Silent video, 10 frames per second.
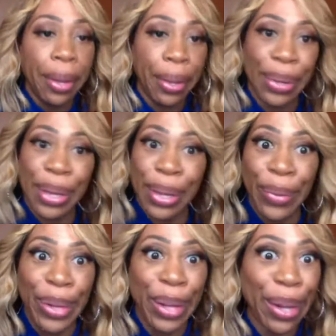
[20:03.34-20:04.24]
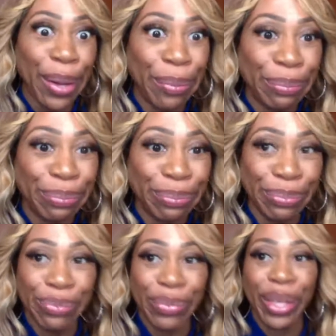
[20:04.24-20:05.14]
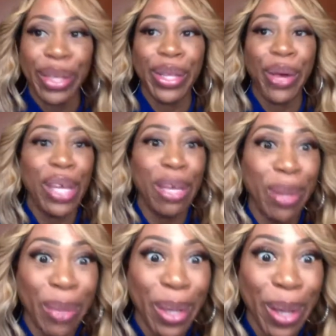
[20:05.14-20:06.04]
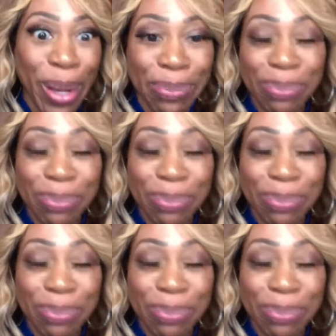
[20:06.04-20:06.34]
Here we go. Don't email me, y'all.